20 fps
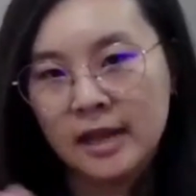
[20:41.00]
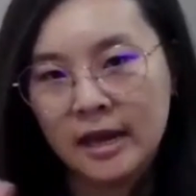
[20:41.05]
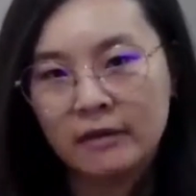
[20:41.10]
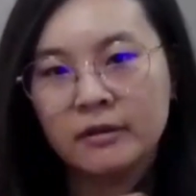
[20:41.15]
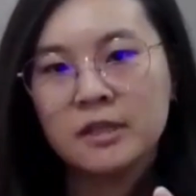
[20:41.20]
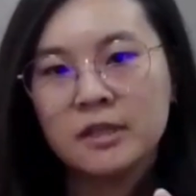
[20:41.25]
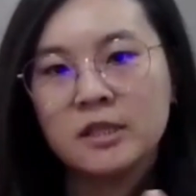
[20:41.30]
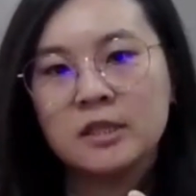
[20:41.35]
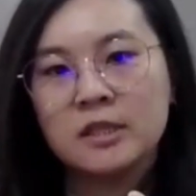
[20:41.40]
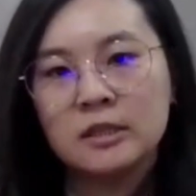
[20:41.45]

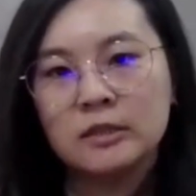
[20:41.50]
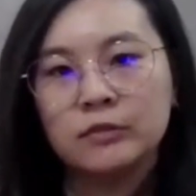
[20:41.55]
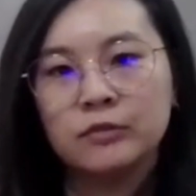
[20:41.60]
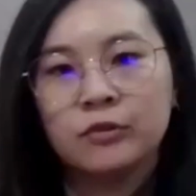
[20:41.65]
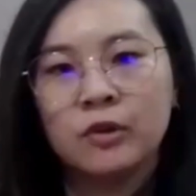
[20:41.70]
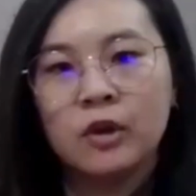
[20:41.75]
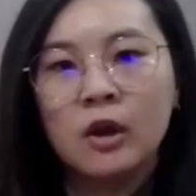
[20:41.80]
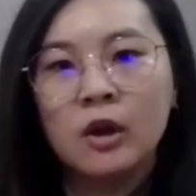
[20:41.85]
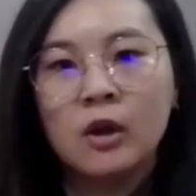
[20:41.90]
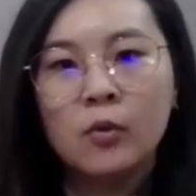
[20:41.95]
narrative
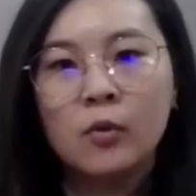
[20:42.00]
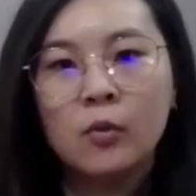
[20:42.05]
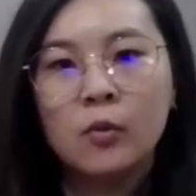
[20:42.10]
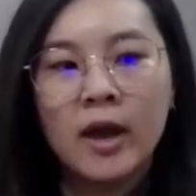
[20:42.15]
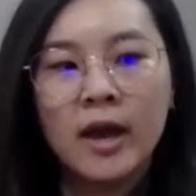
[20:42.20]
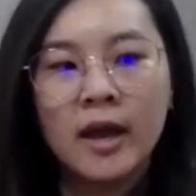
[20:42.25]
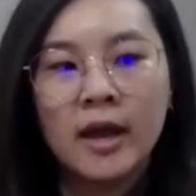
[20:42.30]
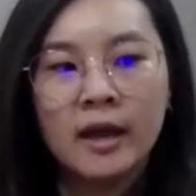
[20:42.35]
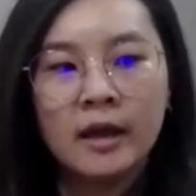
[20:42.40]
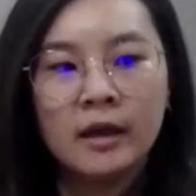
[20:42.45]

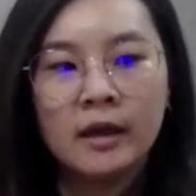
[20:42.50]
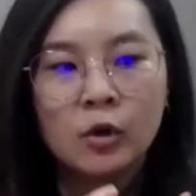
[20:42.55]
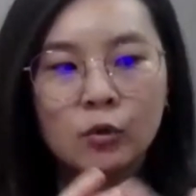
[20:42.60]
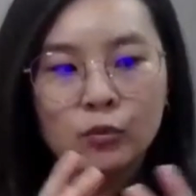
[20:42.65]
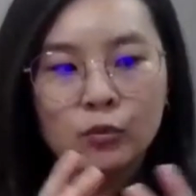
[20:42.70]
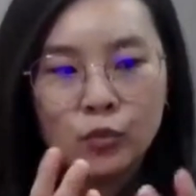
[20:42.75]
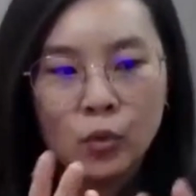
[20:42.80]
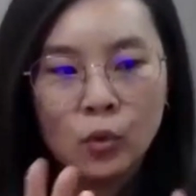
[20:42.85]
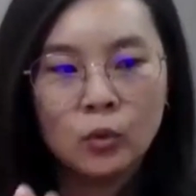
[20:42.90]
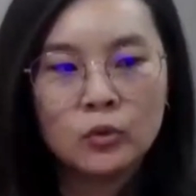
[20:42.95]
where
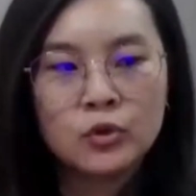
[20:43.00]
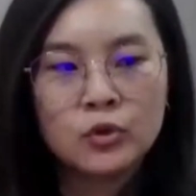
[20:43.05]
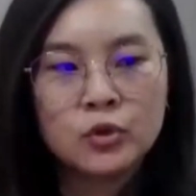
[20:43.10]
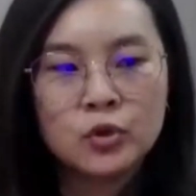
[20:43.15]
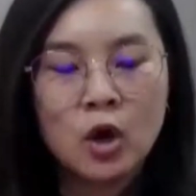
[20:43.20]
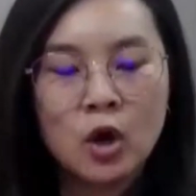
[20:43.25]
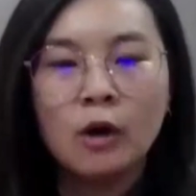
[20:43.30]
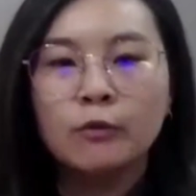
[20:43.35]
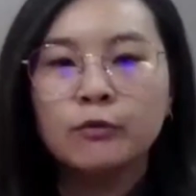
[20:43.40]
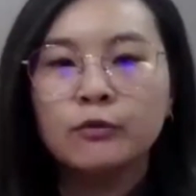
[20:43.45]

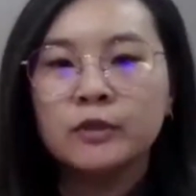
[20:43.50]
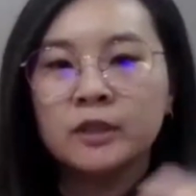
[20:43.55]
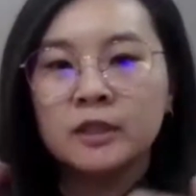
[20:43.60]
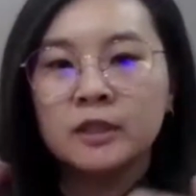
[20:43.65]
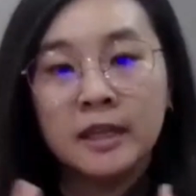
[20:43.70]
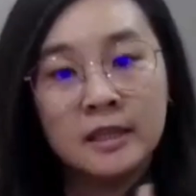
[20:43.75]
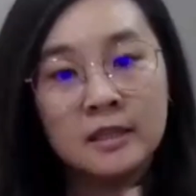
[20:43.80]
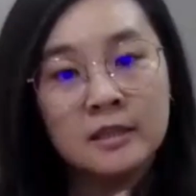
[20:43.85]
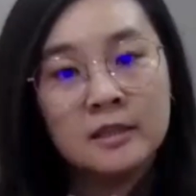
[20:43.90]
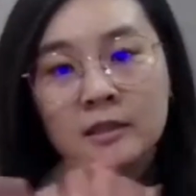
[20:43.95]
roads
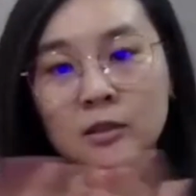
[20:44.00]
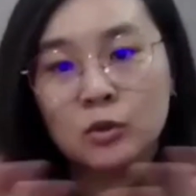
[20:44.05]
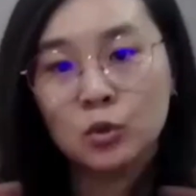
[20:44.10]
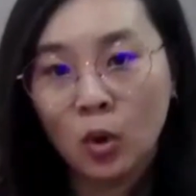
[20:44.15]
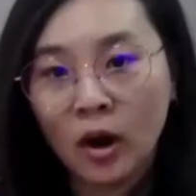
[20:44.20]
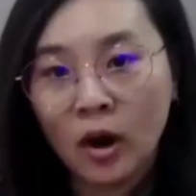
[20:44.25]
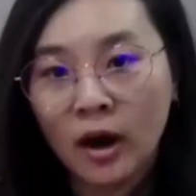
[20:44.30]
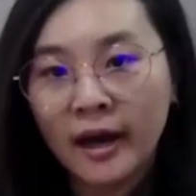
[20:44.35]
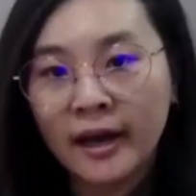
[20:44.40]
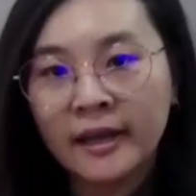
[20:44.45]
often
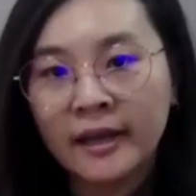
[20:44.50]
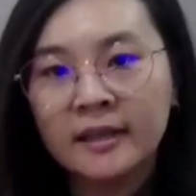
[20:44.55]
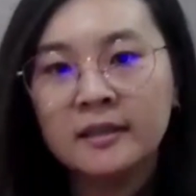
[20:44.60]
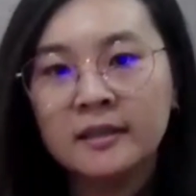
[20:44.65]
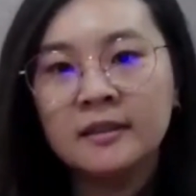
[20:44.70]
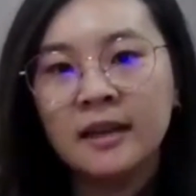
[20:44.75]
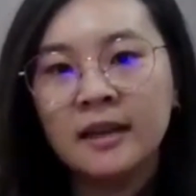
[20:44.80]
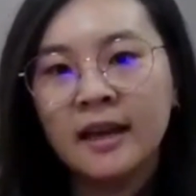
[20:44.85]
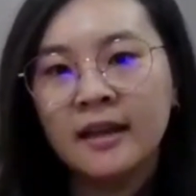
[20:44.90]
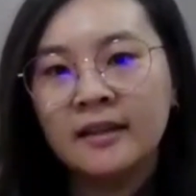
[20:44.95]

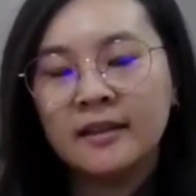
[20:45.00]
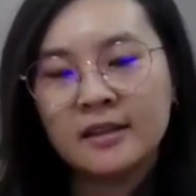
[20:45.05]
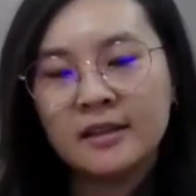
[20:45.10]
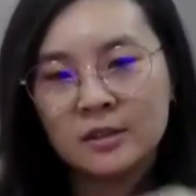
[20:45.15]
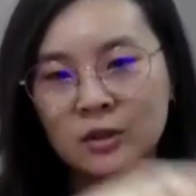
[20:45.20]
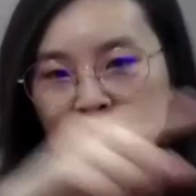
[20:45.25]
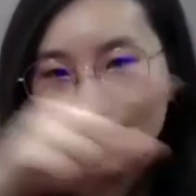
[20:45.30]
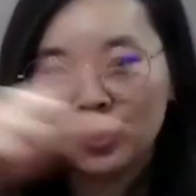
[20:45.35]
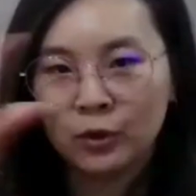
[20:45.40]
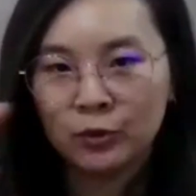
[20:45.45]
intertwined and
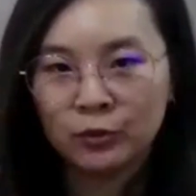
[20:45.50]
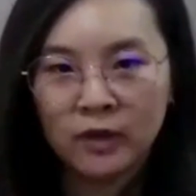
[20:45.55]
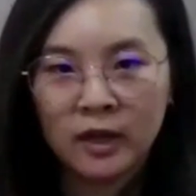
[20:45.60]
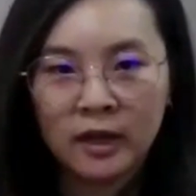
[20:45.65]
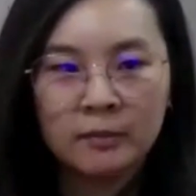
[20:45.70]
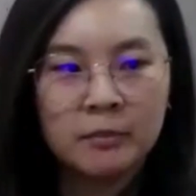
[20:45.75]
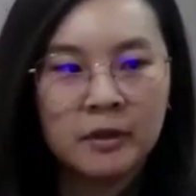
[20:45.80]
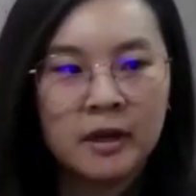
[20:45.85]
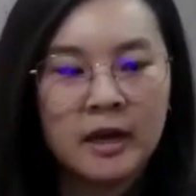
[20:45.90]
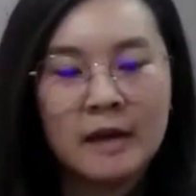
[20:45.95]
there's a lot of
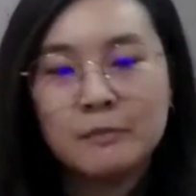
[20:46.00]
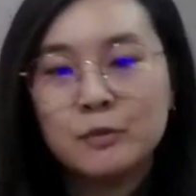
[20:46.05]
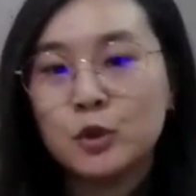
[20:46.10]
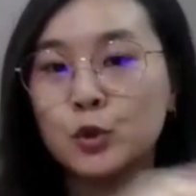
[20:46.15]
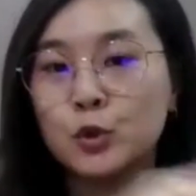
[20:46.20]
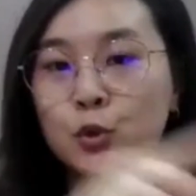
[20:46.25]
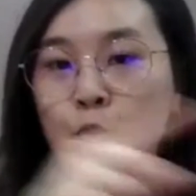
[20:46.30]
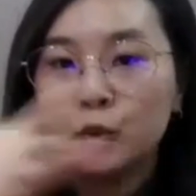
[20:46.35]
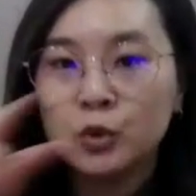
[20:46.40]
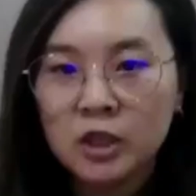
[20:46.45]
like
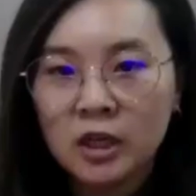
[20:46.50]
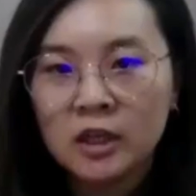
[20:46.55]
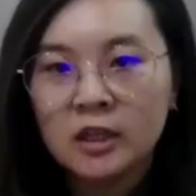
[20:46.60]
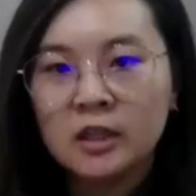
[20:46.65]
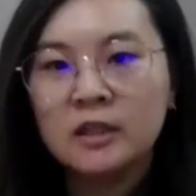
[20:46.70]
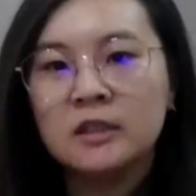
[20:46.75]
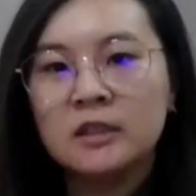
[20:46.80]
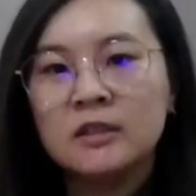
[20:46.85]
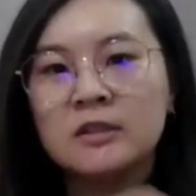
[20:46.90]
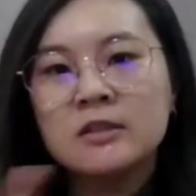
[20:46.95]
perhaps
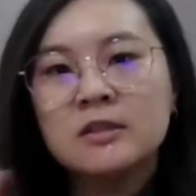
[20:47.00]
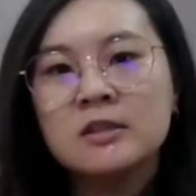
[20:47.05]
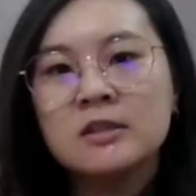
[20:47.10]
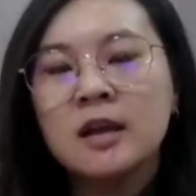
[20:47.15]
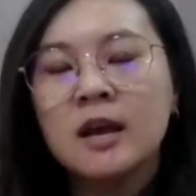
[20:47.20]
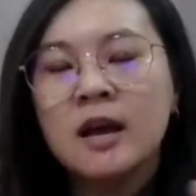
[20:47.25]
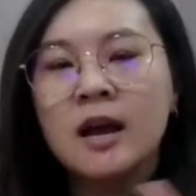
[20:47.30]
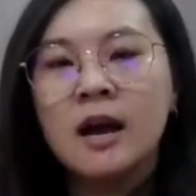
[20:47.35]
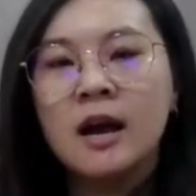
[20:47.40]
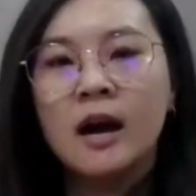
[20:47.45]

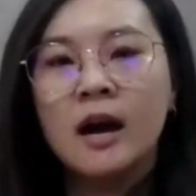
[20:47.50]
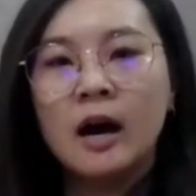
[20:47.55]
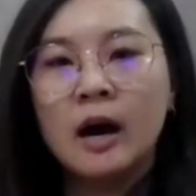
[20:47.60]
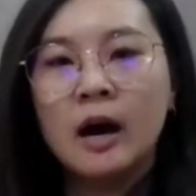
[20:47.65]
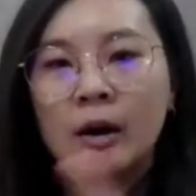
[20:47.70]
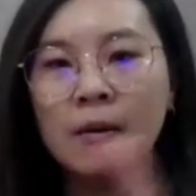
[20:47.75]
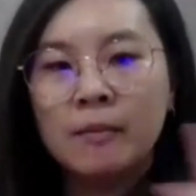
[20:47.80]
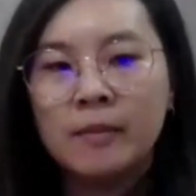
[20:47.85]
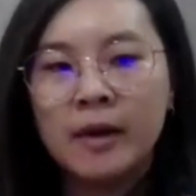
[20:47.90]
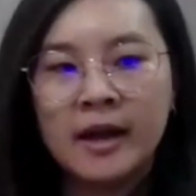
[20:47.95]
U-turns,
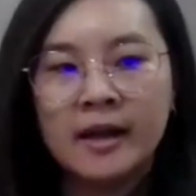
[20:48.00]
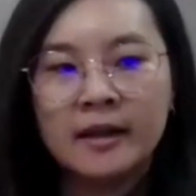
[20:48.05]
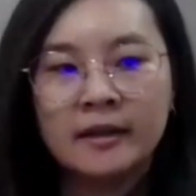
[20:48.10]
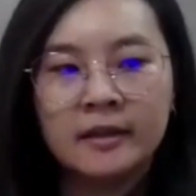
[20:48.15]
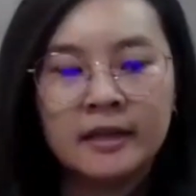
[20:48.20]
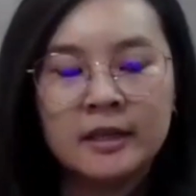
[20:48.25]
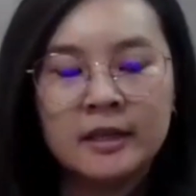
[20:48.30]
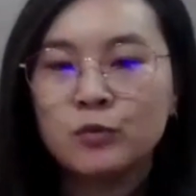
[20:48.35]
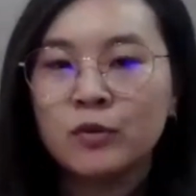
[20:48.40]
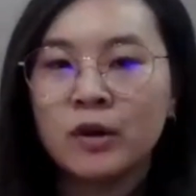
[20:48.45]

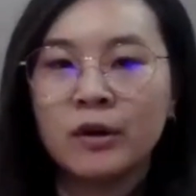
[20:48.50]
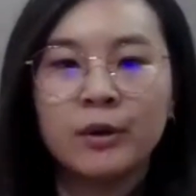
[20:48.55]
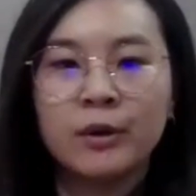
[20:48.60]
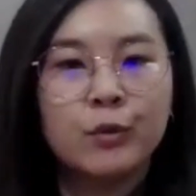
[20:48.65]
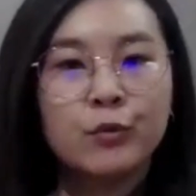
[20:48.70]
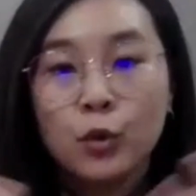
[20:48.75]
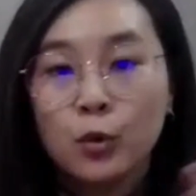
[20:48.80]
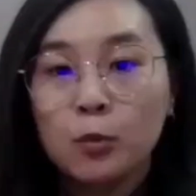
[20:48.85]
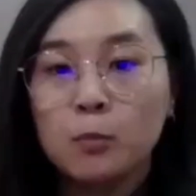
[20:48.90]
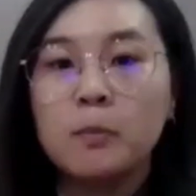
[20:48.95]
and it's
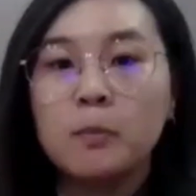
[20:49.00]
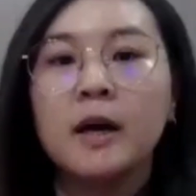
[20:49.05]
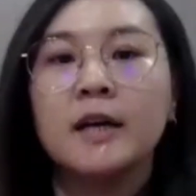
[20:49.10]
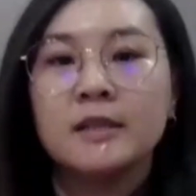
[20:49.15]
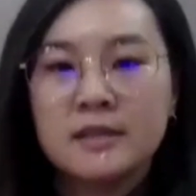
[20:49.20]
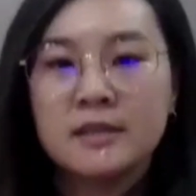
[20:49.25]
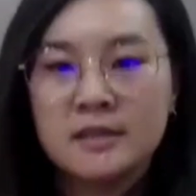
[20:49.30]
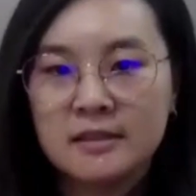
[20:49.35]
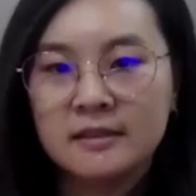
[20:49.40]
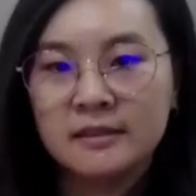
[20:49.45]
very
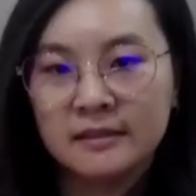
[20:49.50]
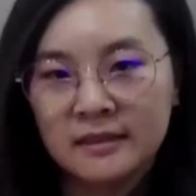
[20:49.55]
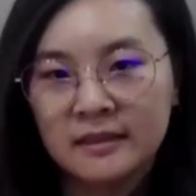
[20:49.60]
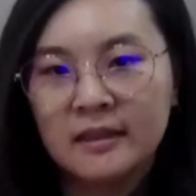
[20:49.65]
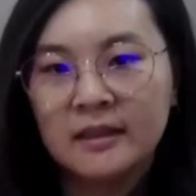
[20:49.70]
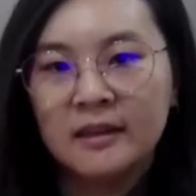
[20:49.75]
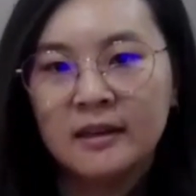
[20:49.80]
robust,